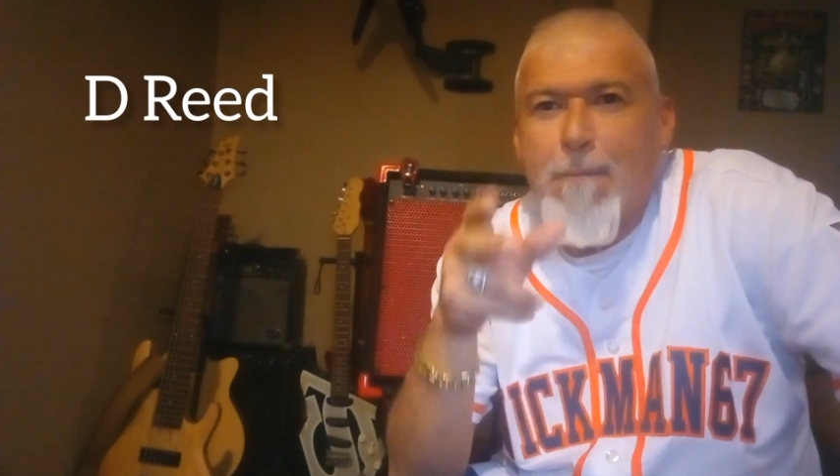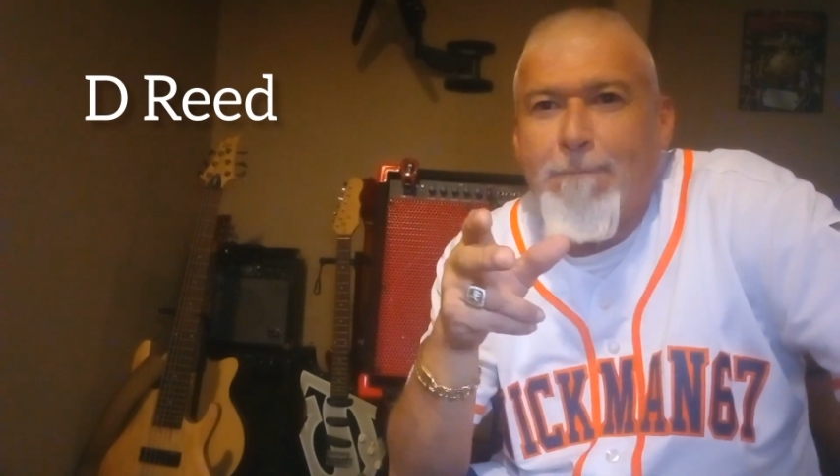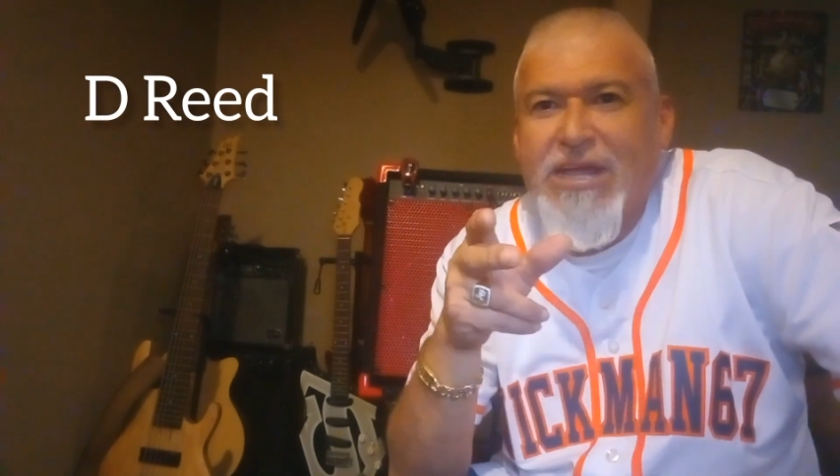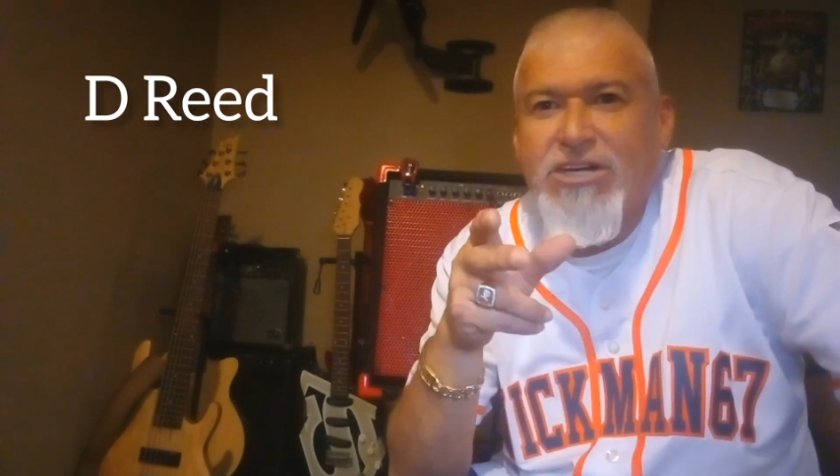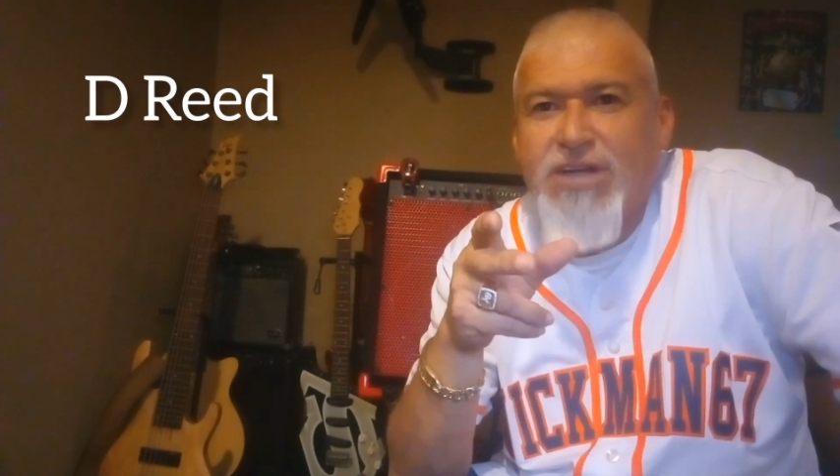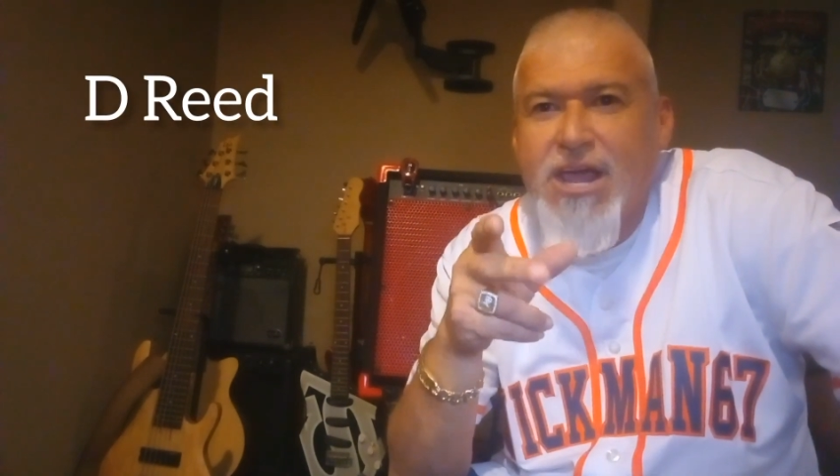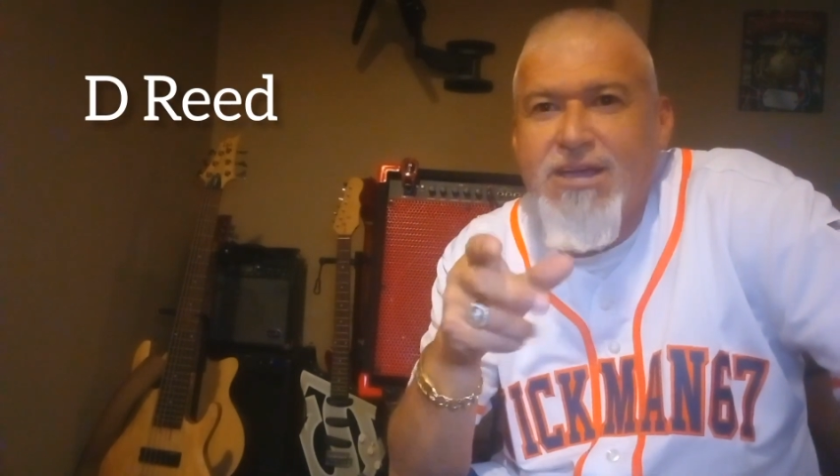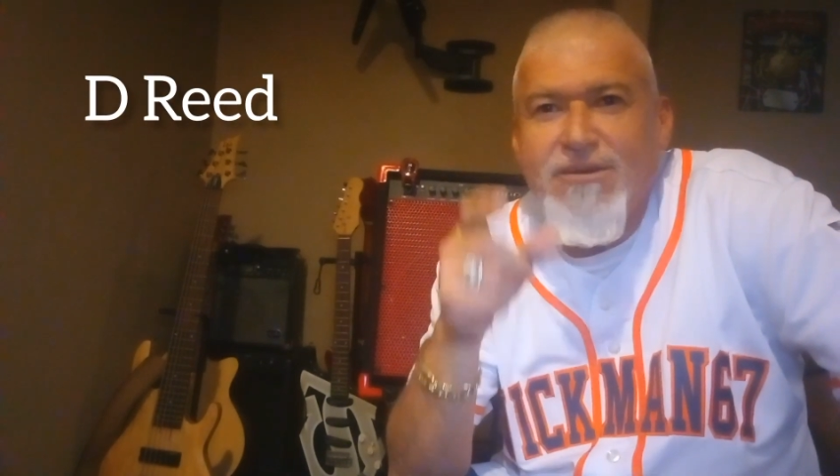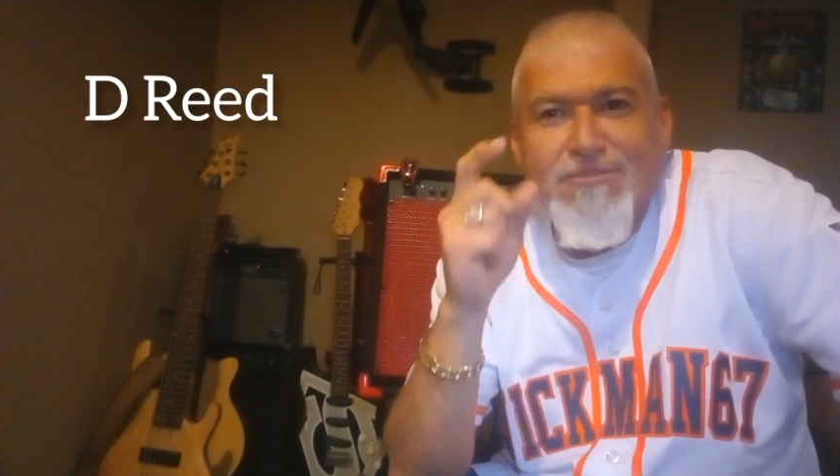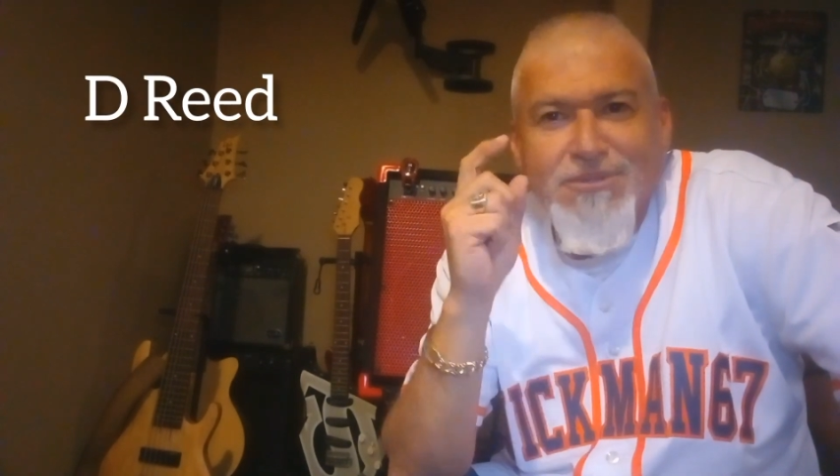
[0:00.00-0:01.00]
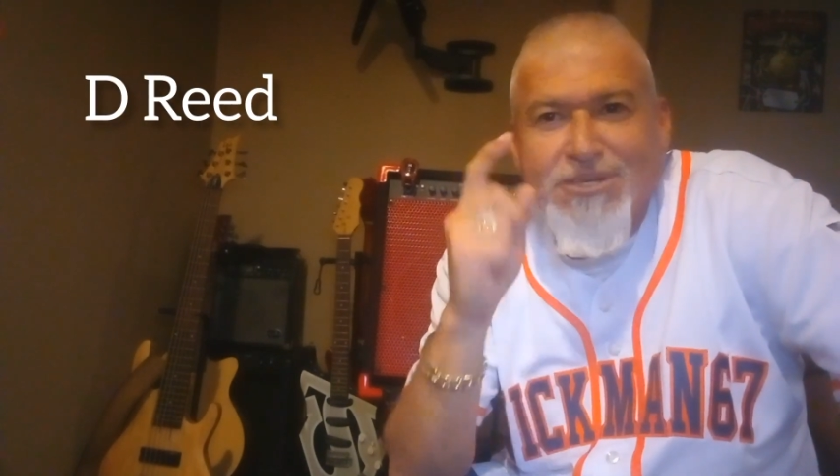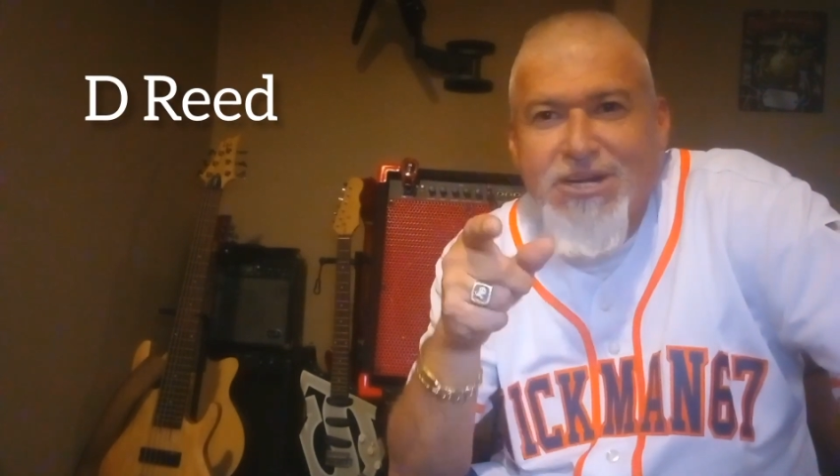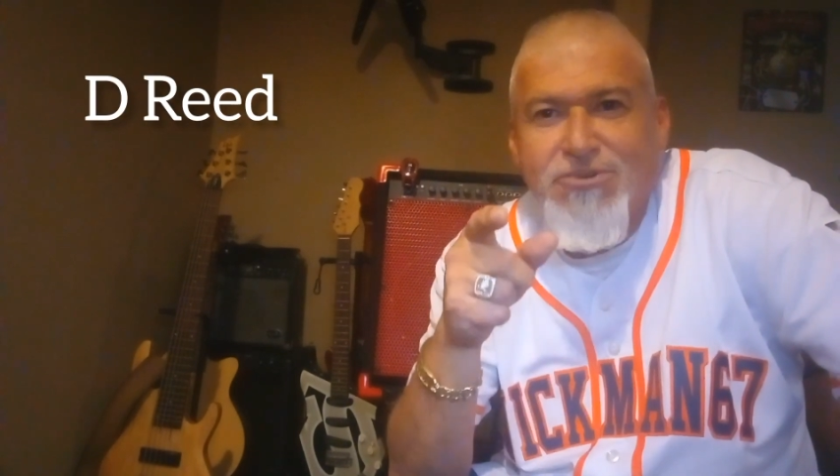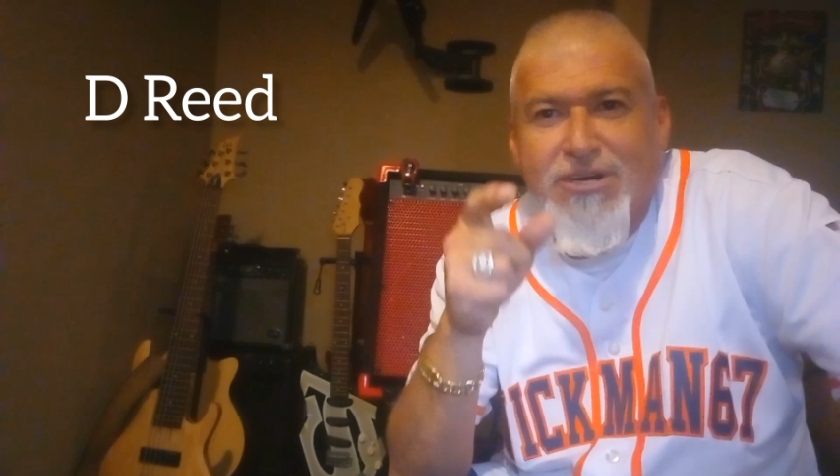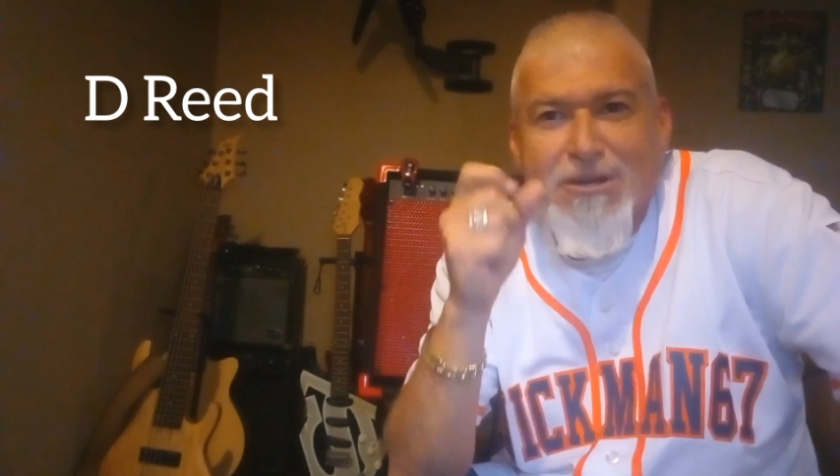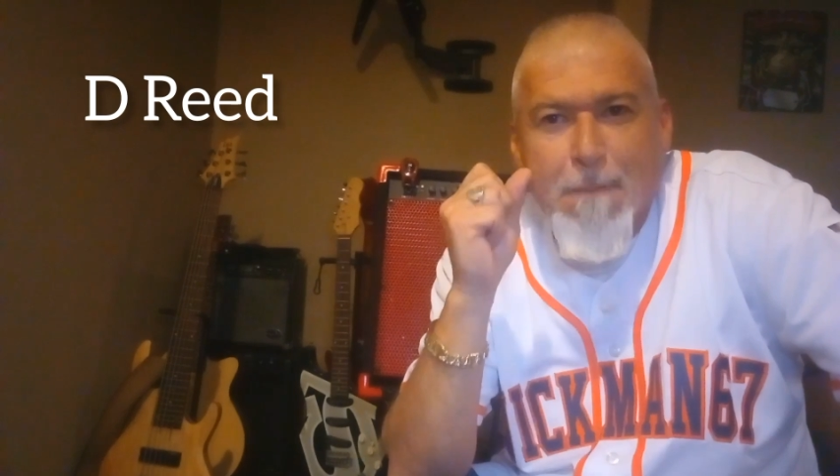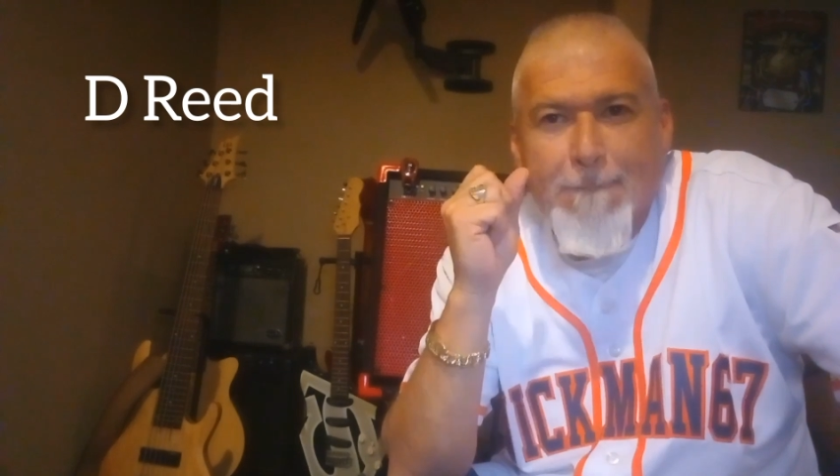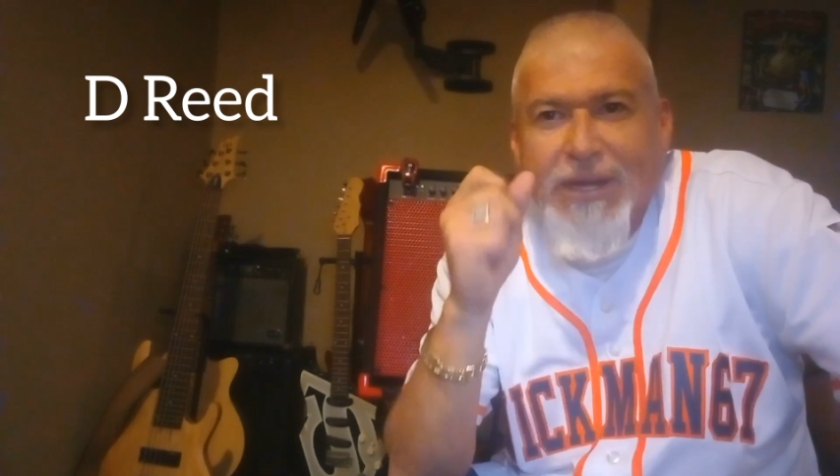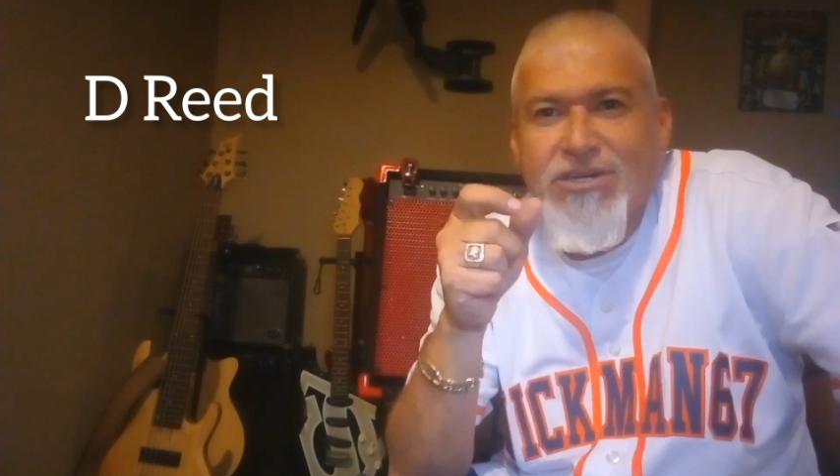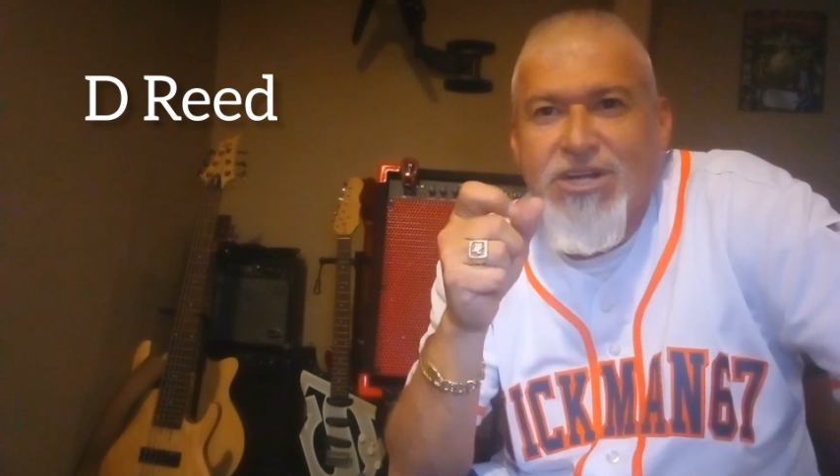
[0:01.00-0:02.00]
Big D, Diedrich,
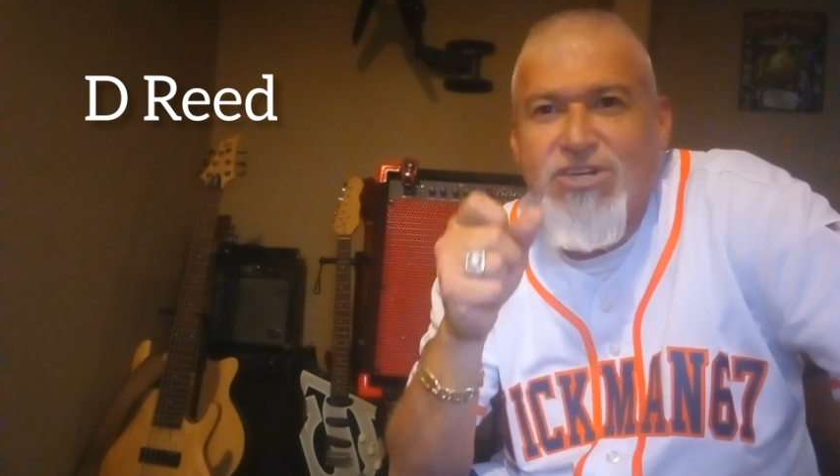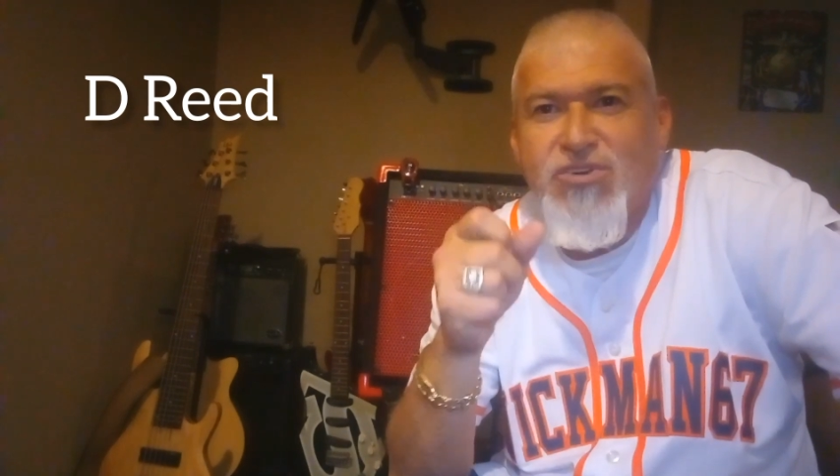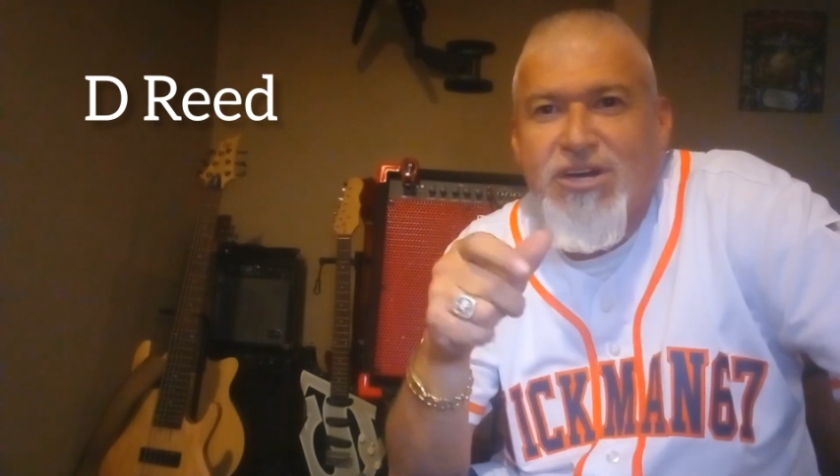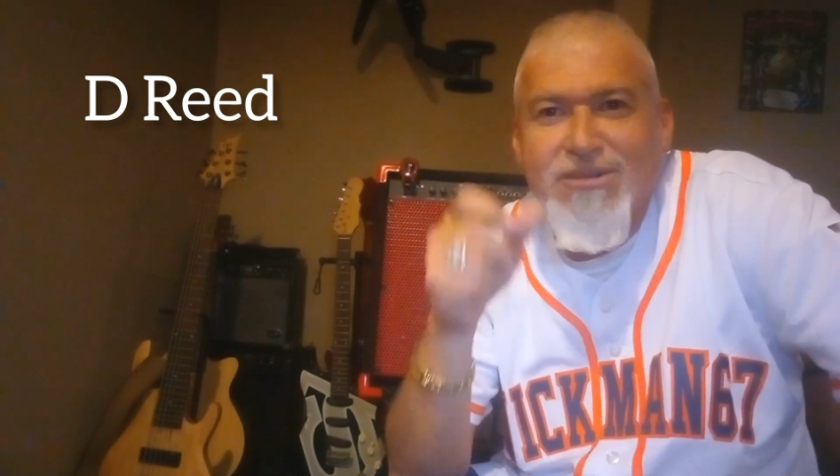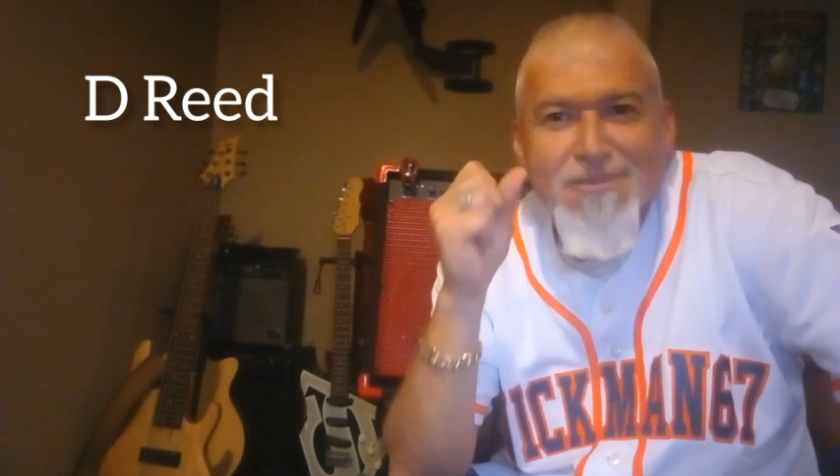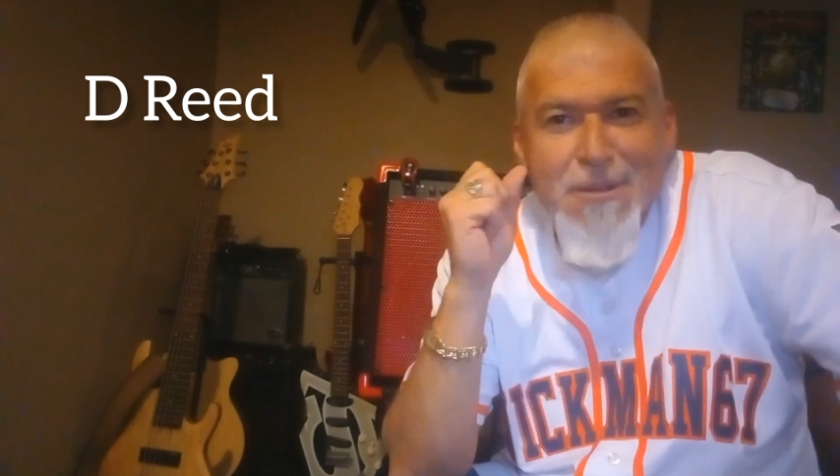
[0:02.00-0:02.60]
Big Diedrich.